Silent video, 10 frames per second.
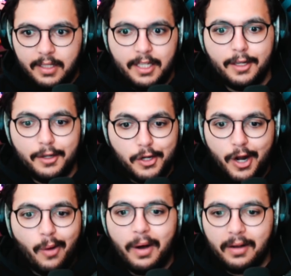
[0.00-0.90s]

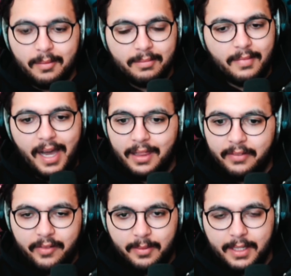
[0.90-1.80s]
not welcome. I
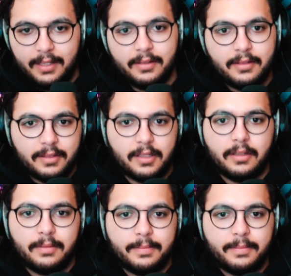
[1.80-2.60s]
love everybody, so